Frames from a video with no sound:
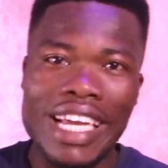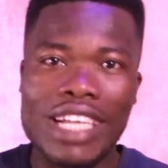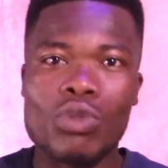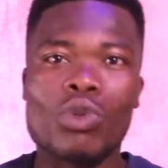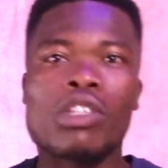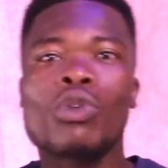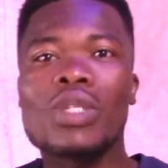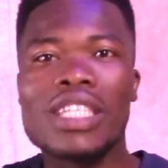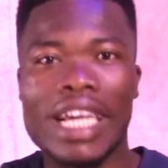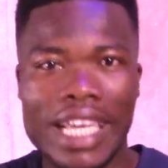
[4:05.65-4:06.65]
head work no
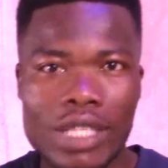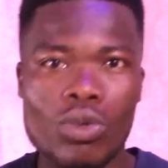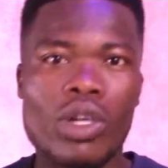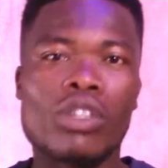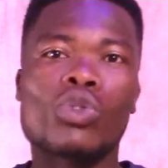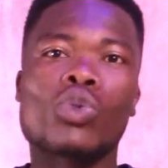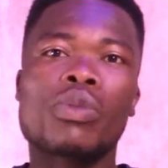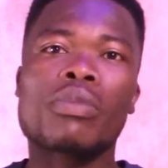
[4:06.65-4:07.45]
jina head work no so